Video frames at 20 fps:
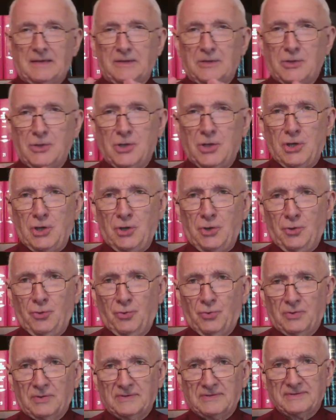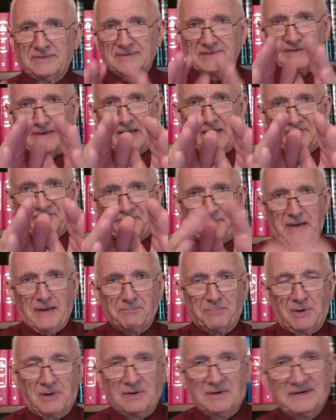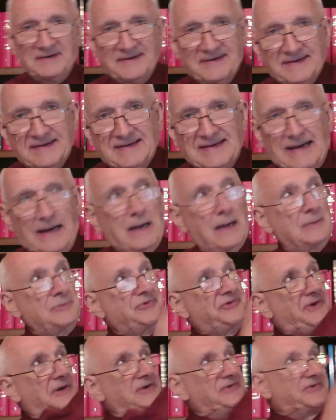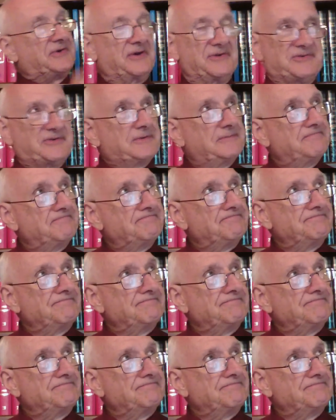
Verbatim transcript: You, class member, and Jesus.